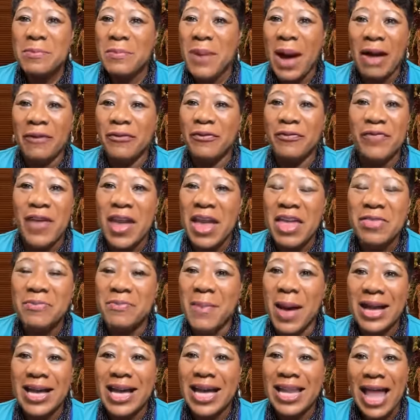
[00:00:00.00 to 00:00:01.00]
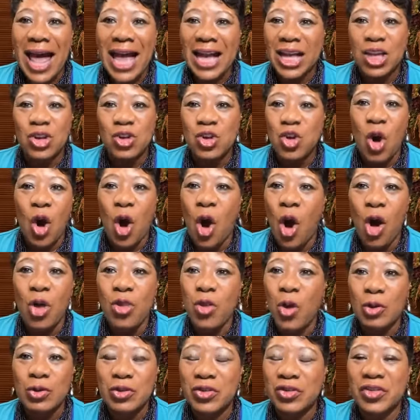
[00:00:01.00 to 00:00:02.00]
By faith, my God, I can
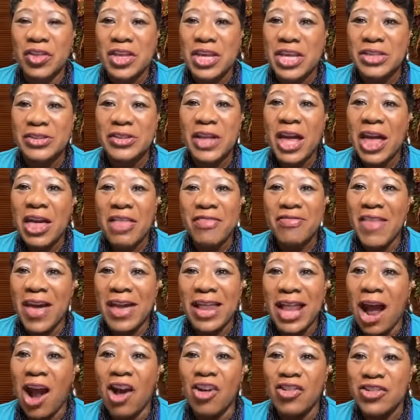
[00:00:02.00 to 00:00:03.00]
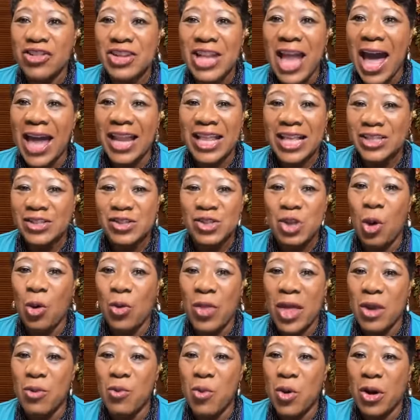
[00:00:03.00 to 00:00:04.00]
call those things that are not as
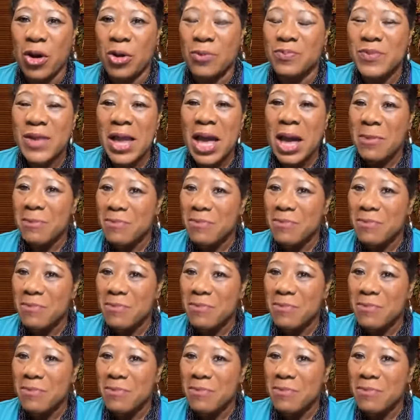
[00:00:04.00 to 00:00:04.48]
though they were.